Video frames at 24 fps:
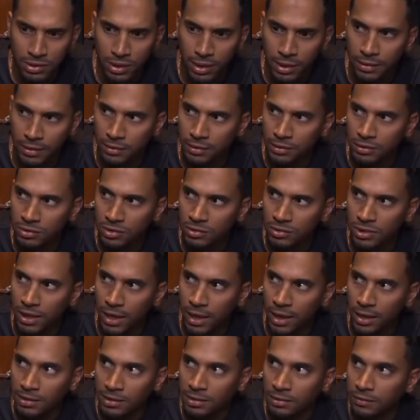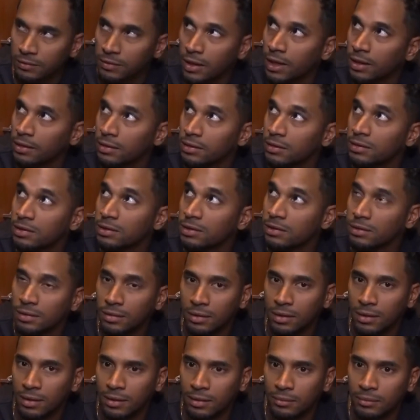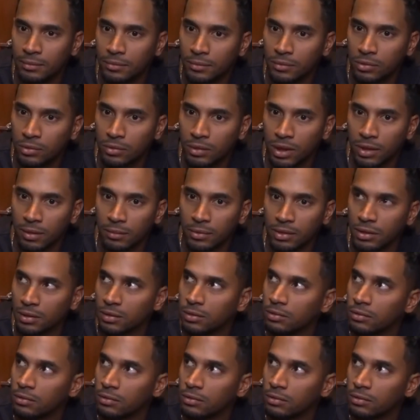it's just it's almost like it's just acts of violence.